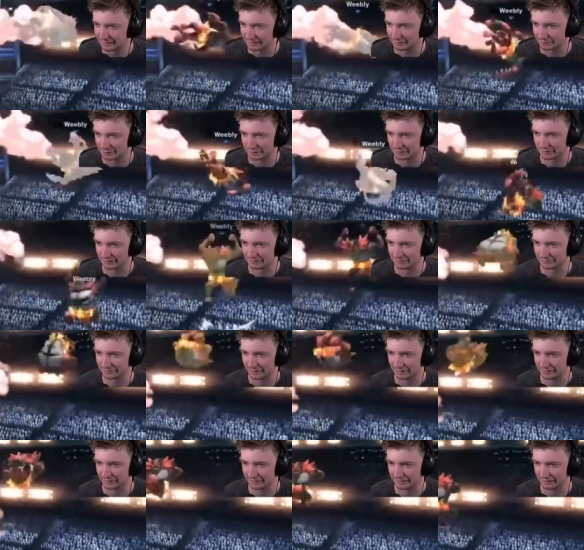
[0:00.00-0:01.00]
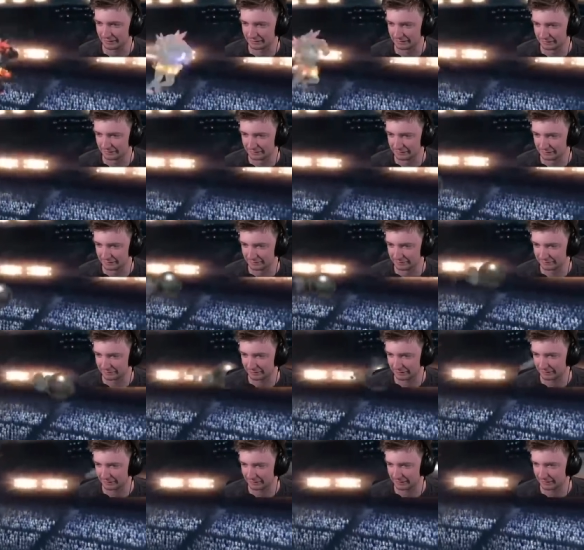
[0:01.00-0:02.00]
Here we go. Say it again. No,
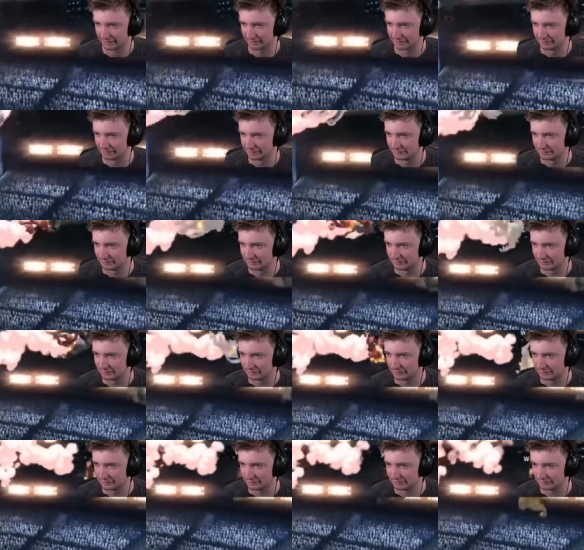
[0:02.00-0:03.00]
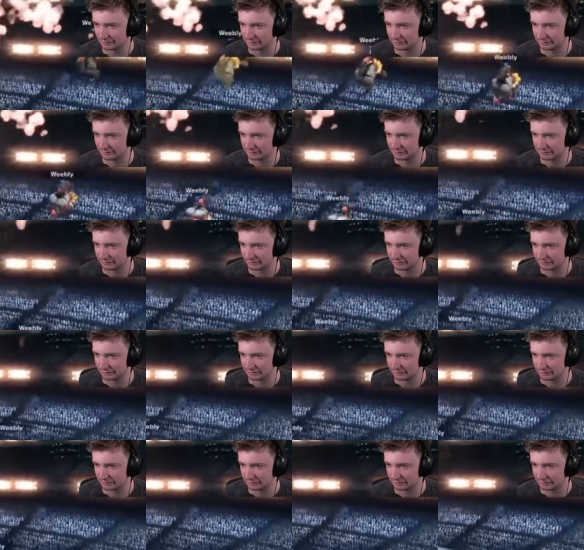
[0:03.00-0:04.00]
Say it again. It definitely did not.
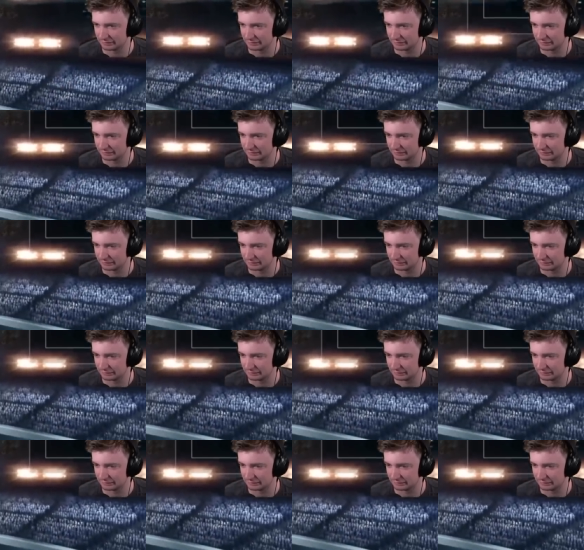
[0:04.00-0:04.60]
Edge guarding.